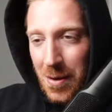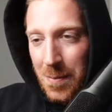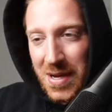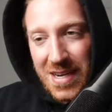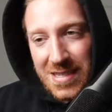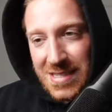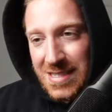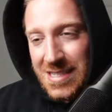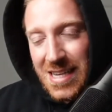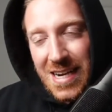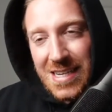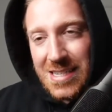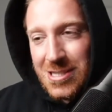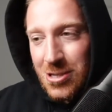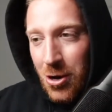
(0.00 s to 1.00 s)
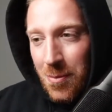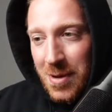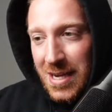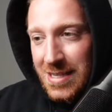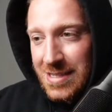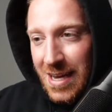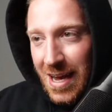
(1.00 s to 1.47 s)
because he said it so
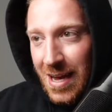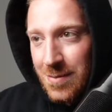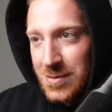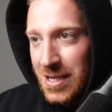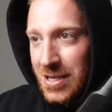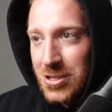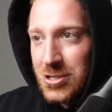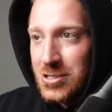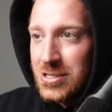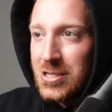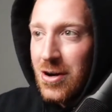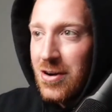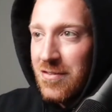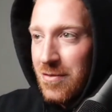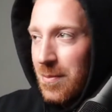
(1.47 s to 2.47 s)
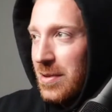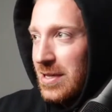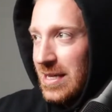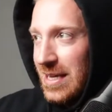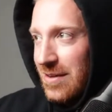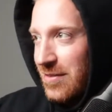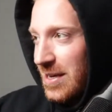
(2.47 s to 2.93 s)
many times, like you just don't even
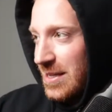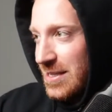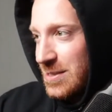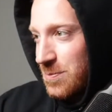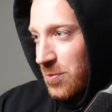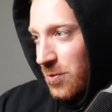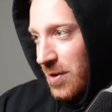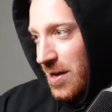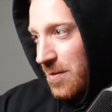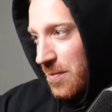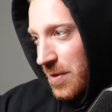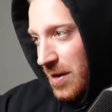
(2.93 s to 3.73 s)
believe it at this point,